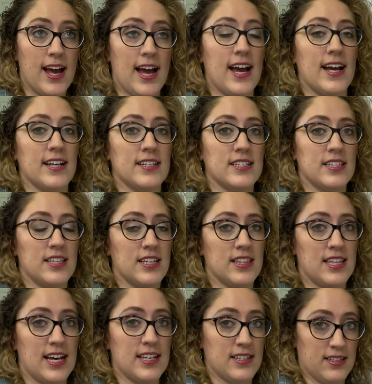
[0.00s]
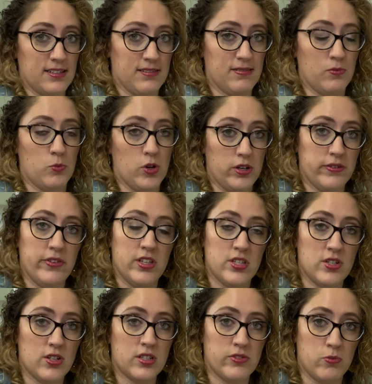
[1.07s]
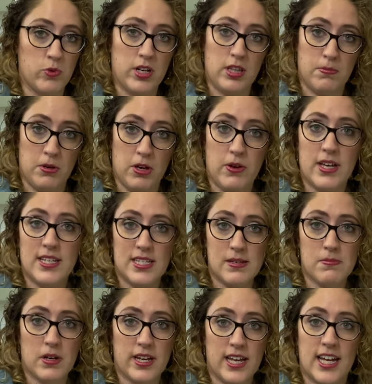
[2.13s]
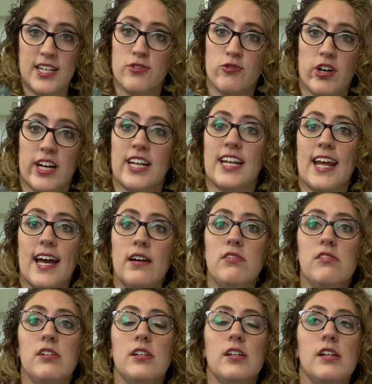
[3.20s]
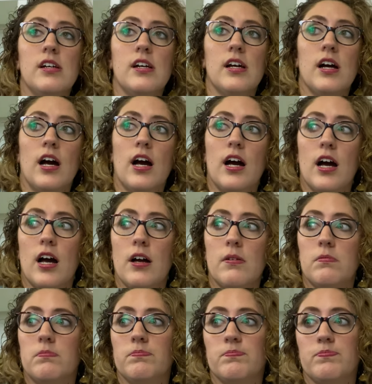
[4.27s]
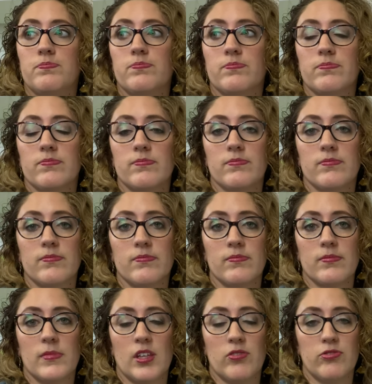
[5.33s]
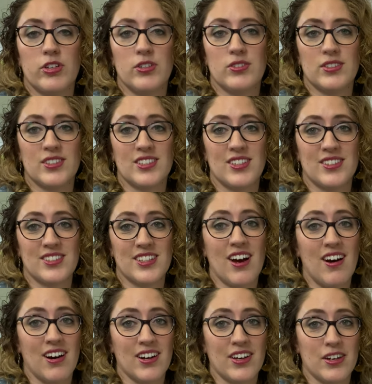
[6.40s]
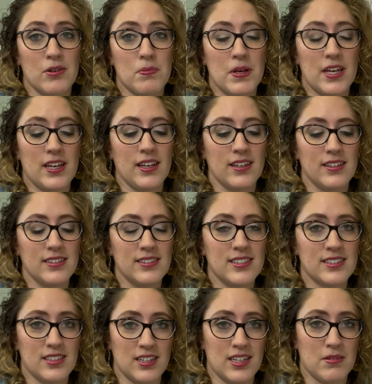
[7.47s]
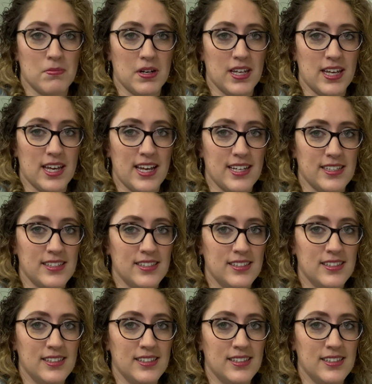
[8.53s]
and that one of the songs from Winnie the Pooh is in my head right now, the Frozen songs are going to be stuck in my head,